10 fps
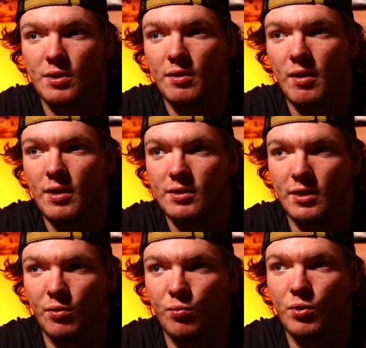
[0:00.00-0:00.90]
and it's
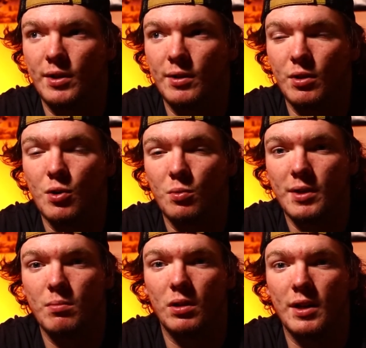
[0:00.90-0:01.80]
like a really low
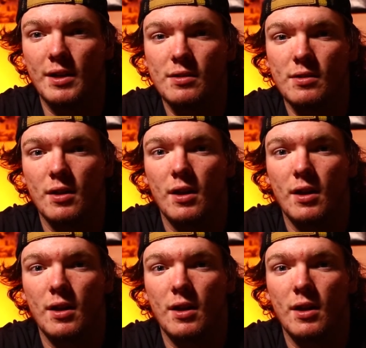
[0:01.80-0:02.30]
lit place